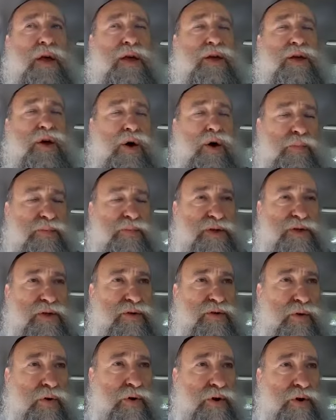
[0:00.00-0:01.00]
He opens the
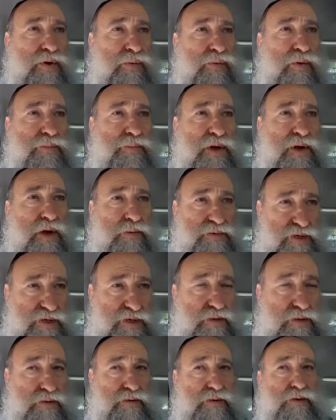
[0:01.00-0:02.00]
door and a woman comes
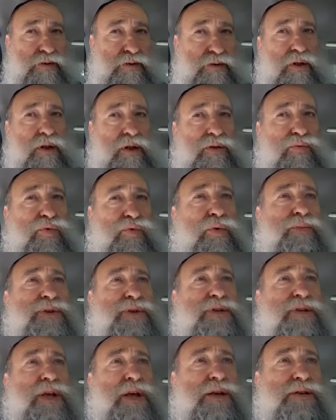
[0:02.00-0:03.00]
in. And the woman
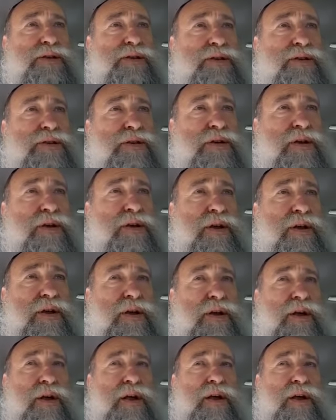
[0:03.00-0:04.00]
says,
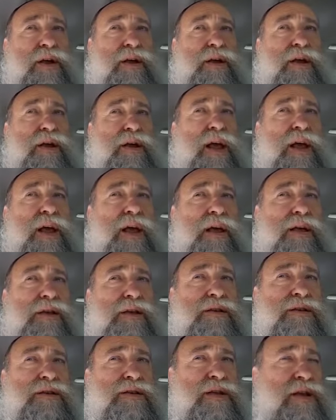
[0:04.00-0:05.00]
"Can I
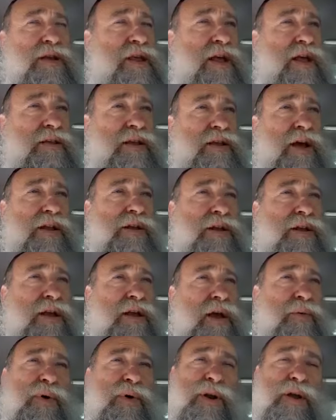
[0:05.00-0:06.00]
see that
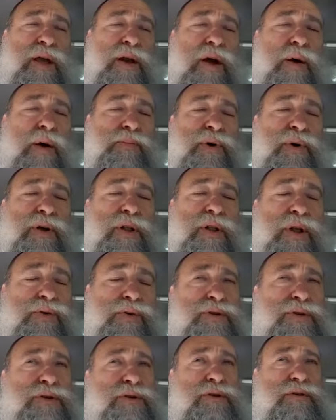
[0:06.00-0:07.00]
Chanukah? I want to get up
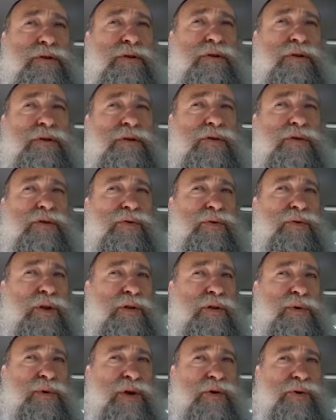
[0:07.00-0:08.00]
close to it
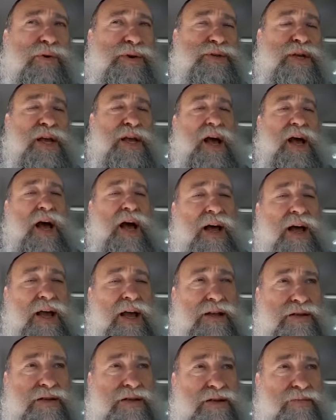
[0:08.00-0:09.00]
because I
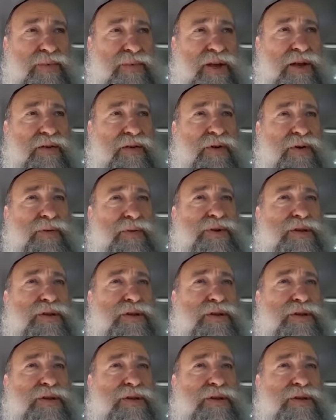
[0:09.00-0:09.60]
had something very